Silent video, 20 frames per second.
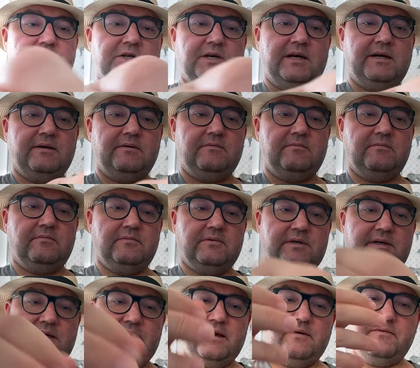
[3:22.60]
I
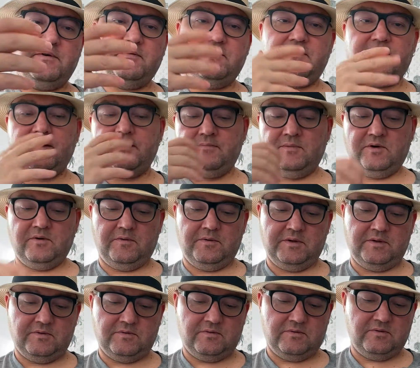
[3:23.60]
have if I'm
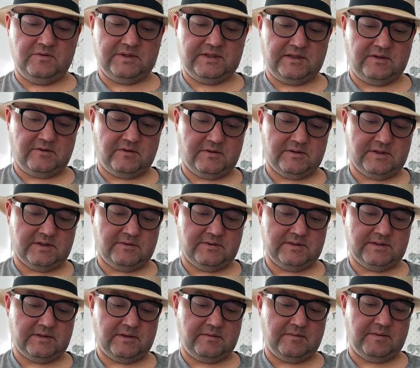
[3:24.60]
going to do some
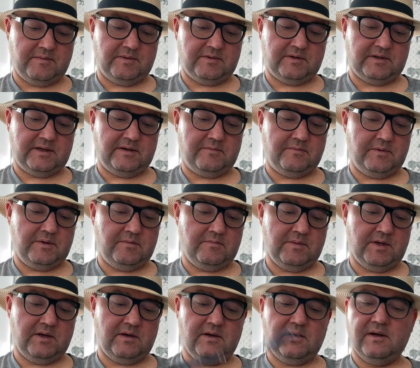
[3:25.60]
groceries, so I'm able to have with
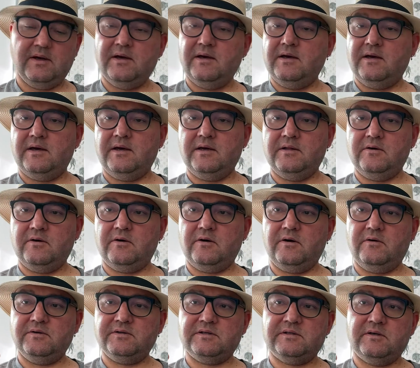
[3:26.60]
me, and
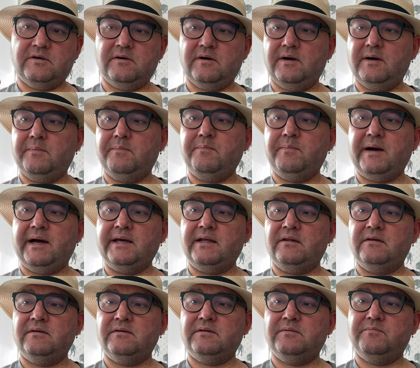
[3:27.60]
also a
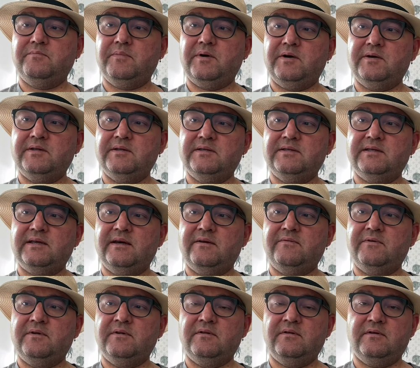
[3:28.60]
Pilot
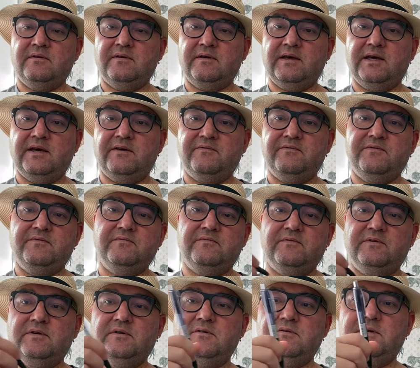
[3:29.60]
0.7 F
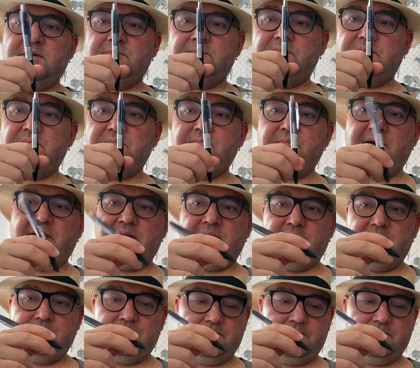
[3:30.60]
grip pen.